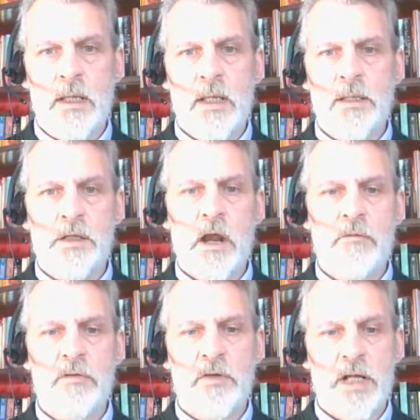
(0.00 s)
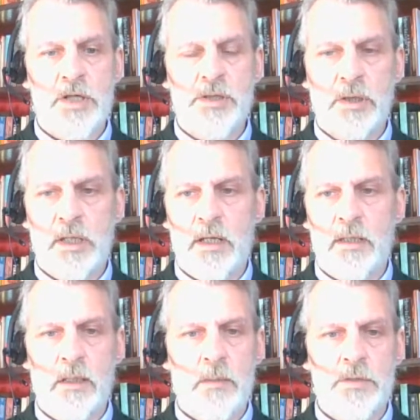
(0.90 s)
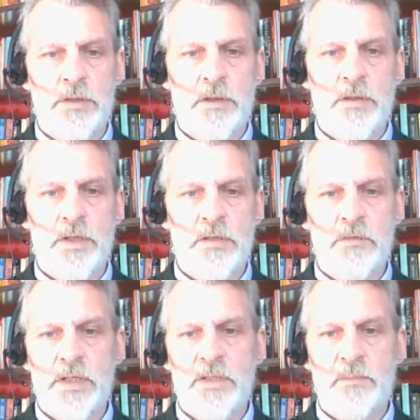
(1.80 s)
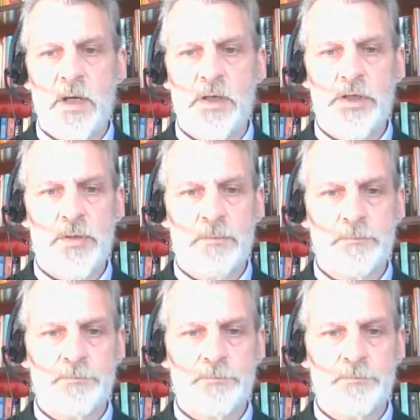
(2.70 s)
in the current financial year up to the 31st of March.